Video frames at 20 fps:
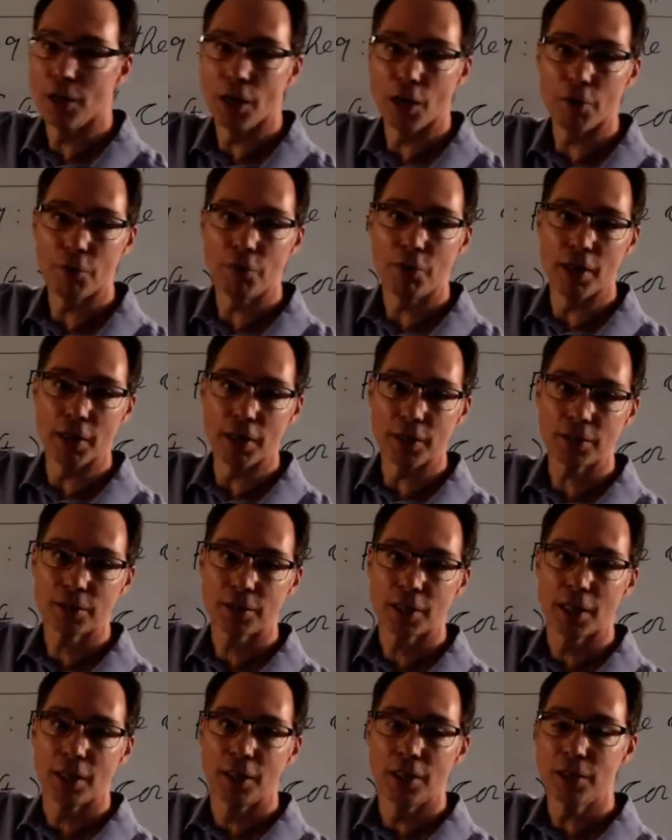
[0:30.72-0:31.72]
of this
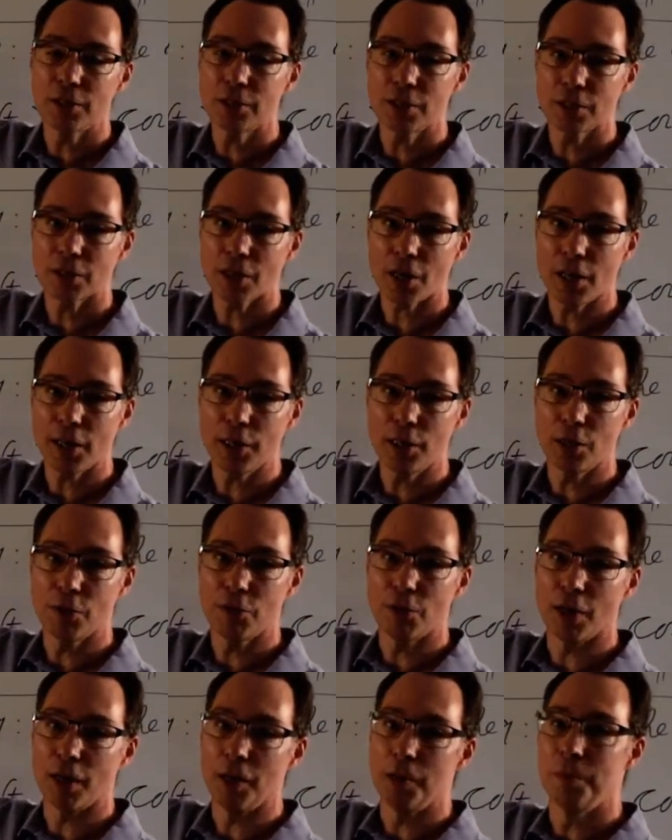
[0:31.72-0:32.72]
is kind of
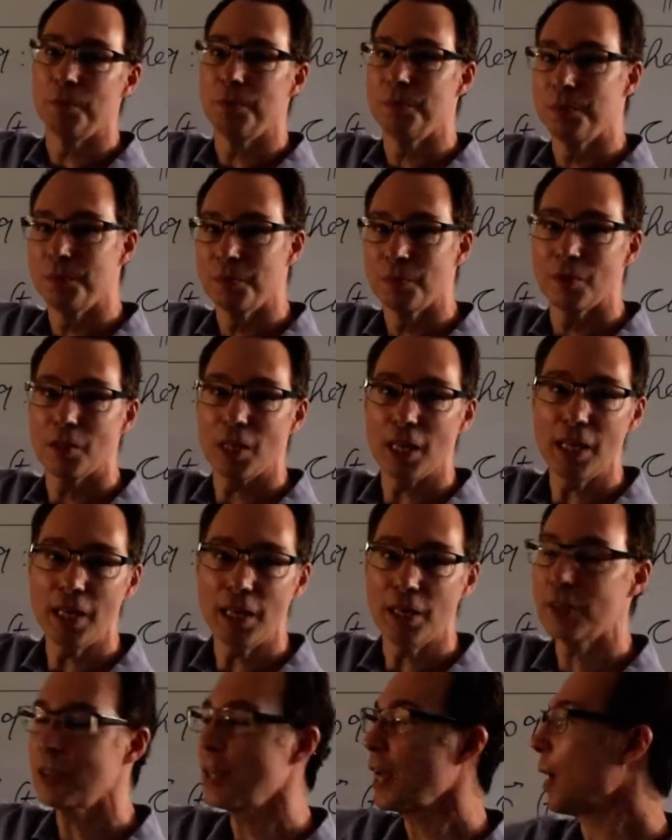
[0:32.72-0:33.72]
a
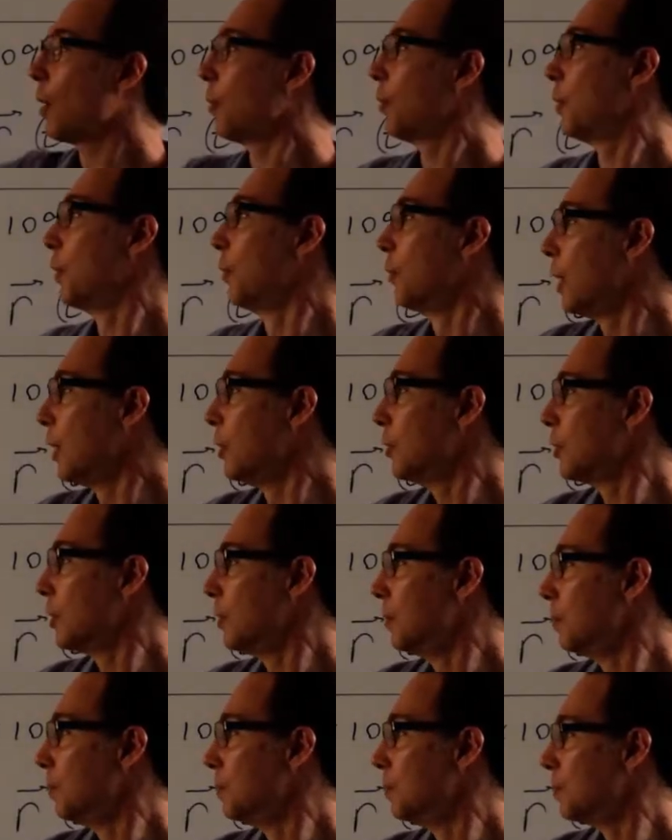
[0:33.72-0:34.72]
tedious calculation.
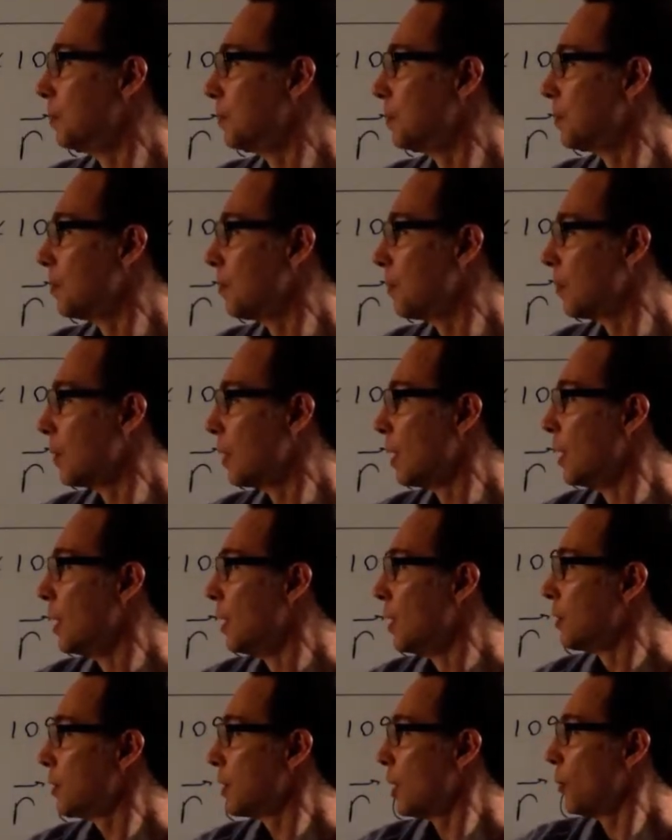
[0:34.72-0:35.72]

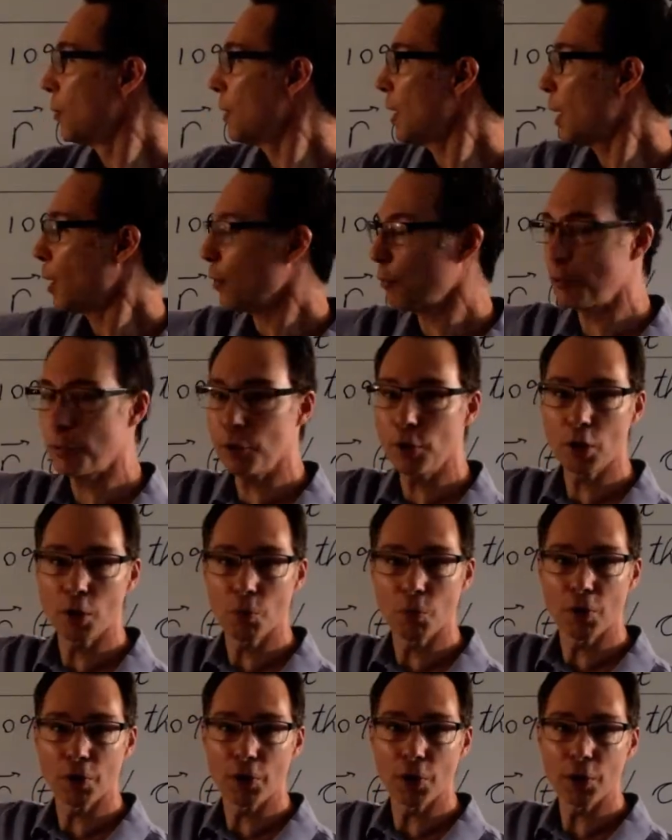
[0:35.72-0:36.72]
So we have theorem
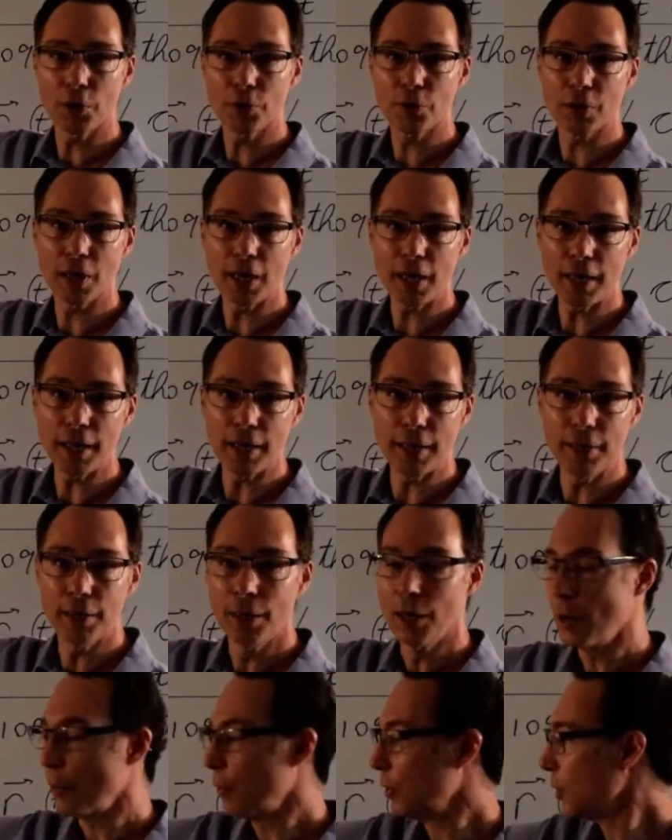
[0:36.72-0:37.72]
108,
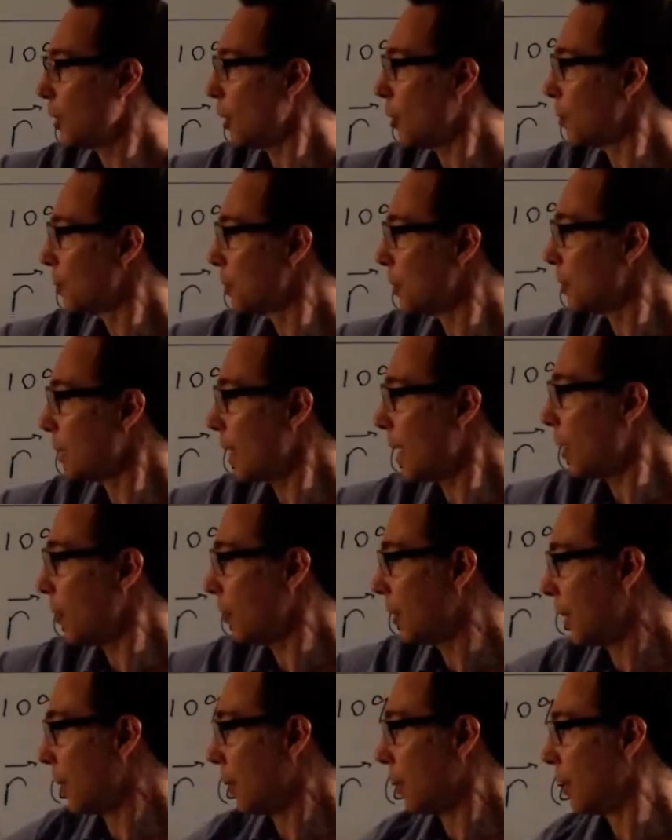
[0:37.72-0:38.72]
which helps us out
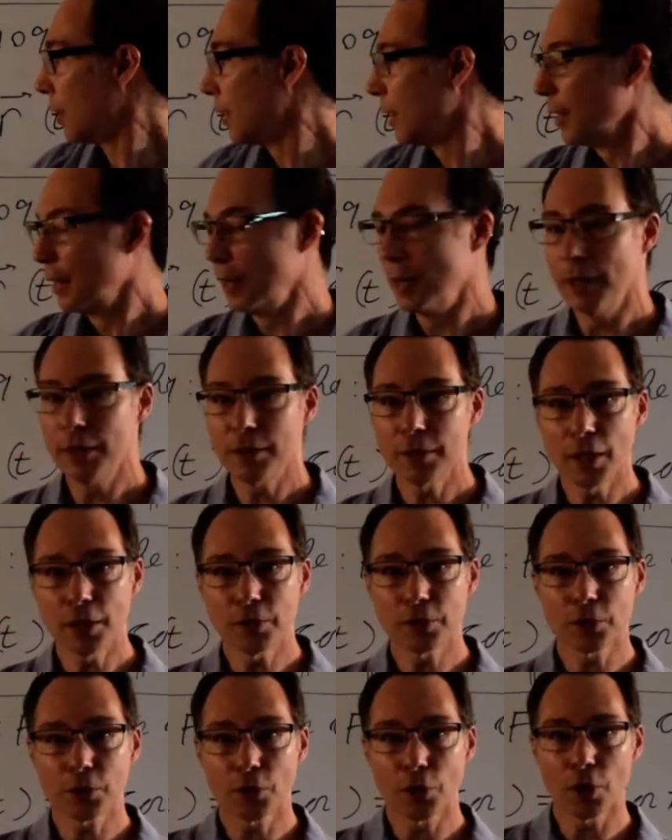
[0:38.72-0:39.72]
here. It says
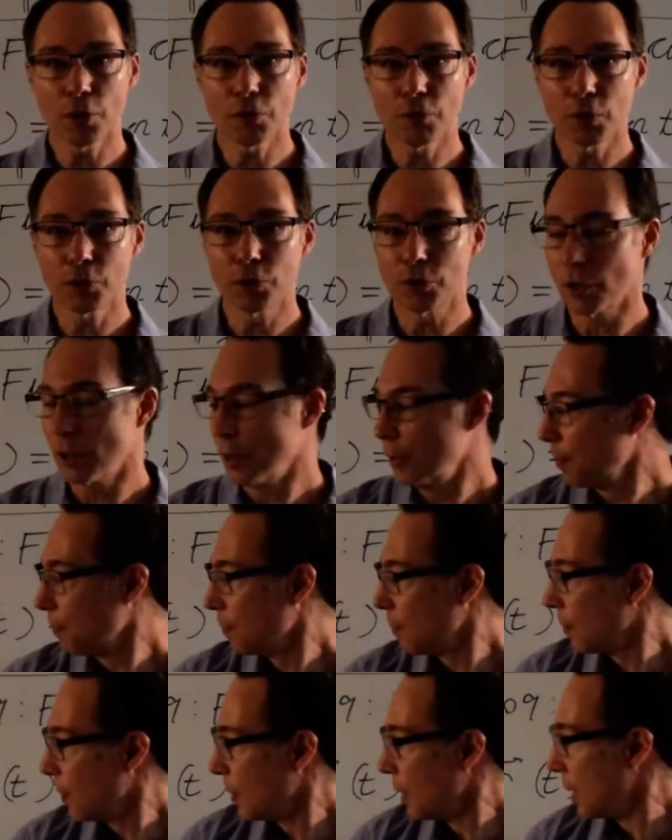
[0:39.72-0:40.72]
a curvature
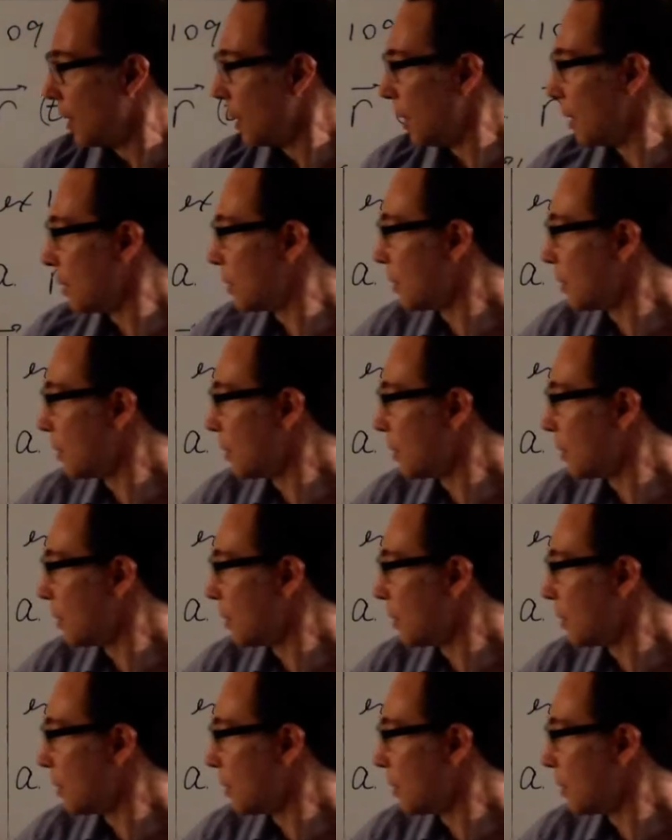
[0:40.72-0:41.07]
is the